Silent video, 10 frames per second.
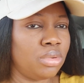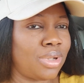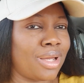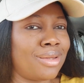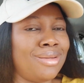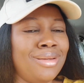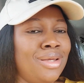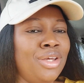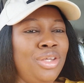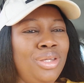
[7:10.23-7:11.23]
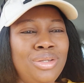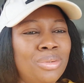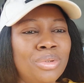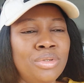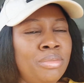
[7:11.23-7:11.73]
Like, you
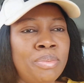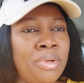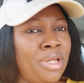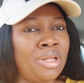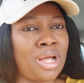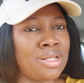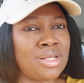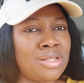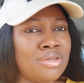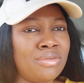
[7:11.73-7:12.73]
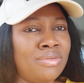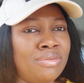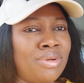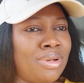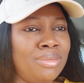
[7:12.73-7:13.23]
don't want to be paying license for
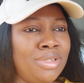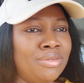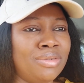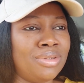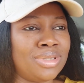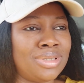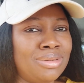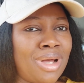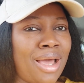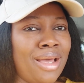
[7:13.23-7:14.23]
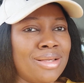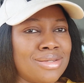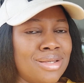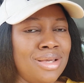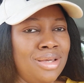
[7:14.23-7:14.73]
as high
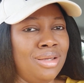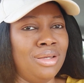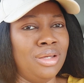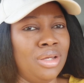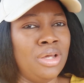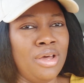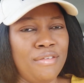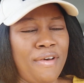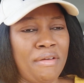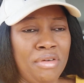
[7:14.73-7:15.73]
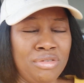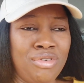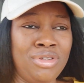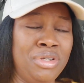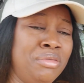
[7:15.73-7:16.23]
as
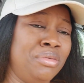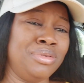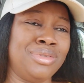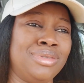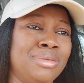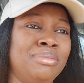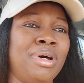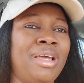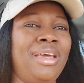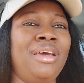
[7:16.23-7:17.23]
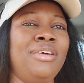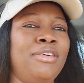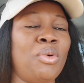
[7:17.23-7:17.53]
500 euros per year.